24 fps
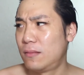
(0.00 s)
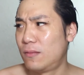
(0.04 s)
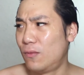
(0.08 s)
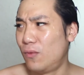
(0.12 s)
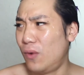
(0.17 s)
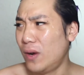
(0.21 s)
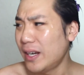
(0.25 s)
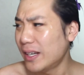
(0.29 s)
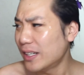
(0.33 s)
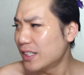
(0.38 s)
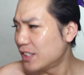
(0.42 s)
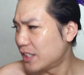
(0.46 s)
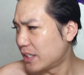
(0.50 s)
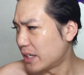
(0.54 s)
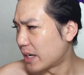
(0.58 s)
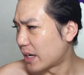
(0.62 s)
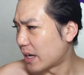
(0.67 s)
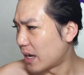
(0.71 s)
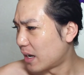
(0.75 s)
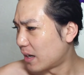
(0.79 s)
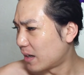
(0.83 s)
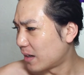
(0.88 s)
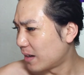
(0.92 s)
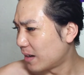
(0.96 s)
What is she
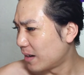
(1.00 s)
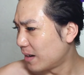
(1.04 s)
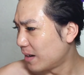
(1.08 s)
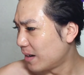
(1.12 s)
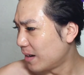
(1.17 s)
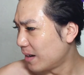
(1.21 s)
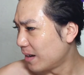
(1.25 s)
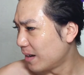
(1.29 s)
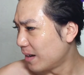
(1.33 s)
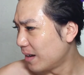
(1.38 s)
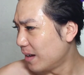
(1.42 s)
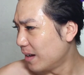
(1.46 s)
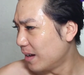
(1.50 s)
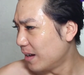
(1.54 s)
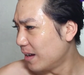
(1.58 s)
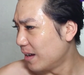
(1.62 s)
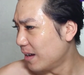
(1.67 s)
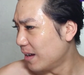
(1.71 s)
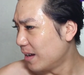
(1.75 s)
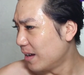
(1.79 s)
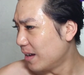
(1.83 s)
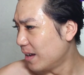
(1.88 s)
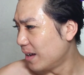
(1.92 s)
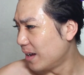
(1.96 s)
again?
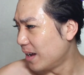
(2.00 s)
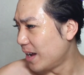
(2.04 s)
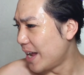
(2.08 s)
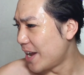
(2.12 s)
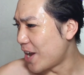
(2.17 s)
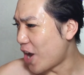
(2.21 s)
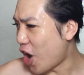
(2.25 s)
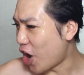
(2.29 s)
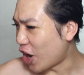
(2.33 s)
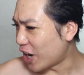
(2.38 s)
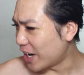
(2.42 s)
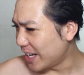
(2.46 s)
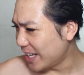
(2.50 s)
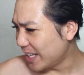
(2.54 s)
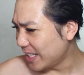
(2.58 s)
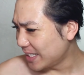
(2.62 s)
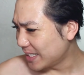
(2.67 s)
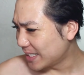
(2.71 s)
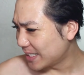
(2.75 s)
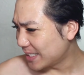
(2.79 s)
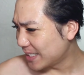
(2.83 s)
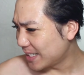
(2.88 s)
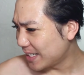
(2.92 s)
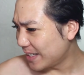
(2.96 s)
An
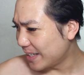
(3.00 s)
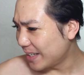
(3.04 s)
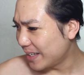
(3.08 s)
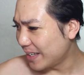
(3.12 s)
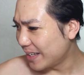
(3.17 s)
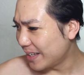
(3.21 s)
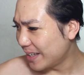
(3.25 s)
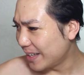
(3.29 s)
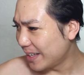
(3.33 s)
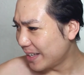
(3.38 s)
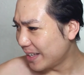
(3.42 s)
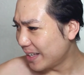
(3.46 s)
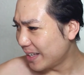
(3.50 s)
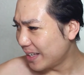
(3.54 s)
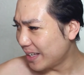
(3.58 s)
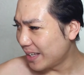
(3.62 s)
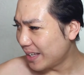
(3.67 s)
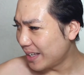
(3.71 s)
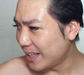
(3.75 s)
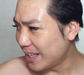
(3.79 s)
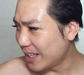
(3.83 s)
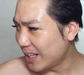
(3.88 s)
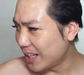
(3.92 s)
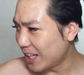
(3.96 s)
artist?
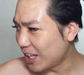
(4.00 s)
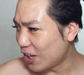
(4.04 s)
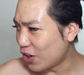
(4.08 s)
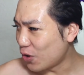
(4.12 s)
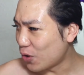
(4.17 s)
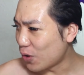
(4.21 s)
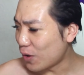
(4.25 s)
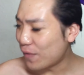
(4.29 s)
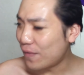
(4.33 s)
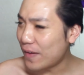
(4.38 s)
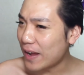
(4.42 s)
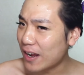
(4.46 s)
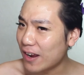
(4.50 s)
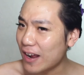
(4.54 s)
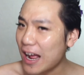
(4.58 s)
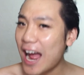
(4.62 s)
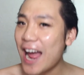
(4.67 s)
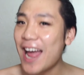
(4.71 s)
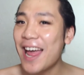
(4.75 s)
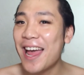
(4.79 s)
Or figure...